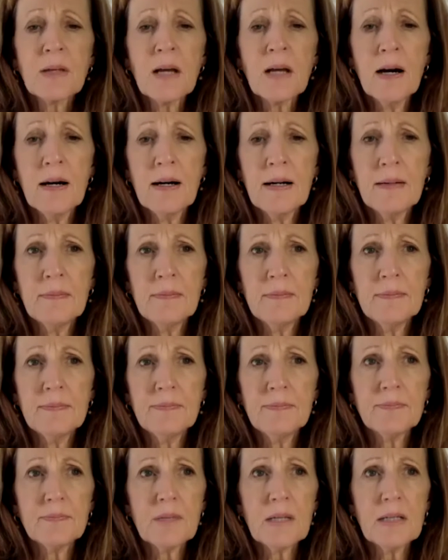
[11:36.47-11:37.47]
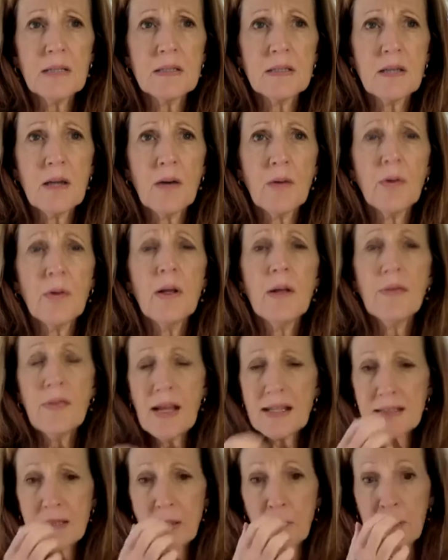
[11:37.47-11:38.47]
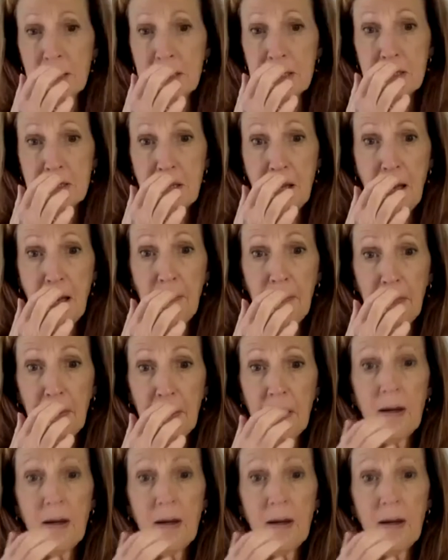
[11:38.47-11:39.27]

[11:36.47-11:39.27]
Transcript: And so that's a misstep,